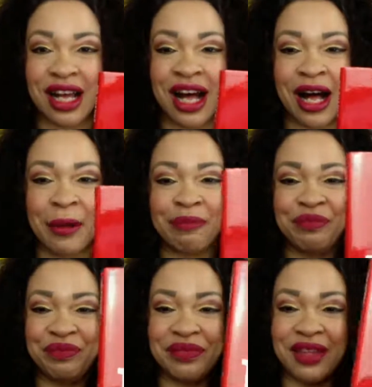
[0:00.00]
um,
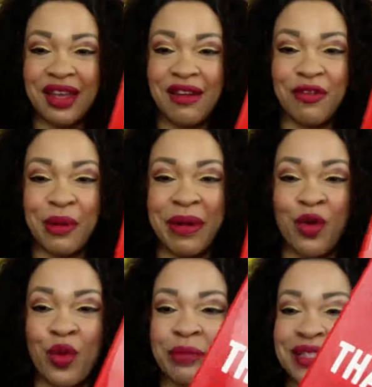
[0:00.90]
from my
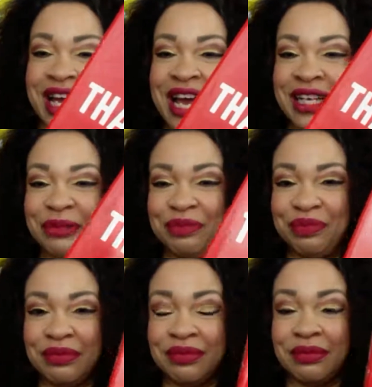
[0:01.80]
website
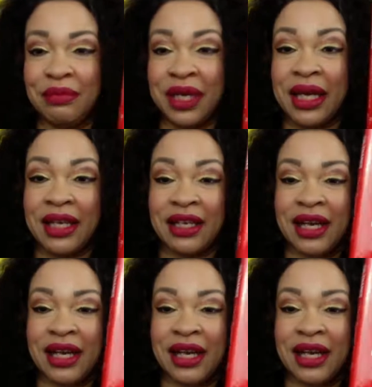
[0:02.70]
beginning